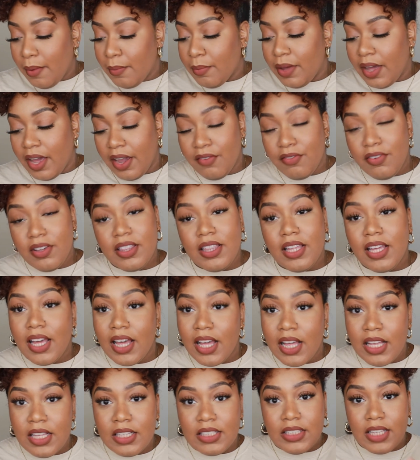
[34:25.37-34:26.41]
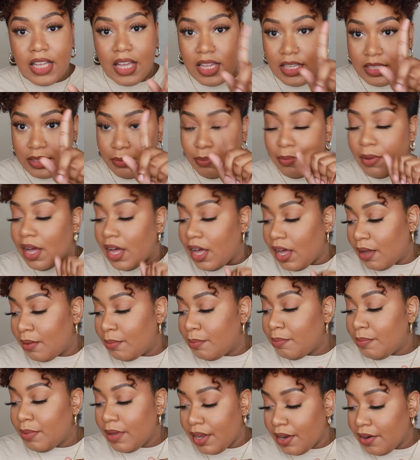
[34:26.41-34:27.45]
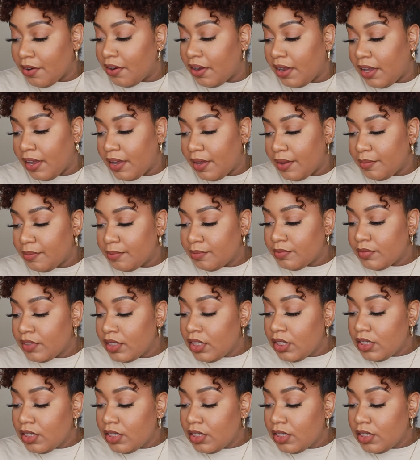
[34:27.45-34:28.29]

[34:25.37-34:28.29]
But everything else is bomb, period.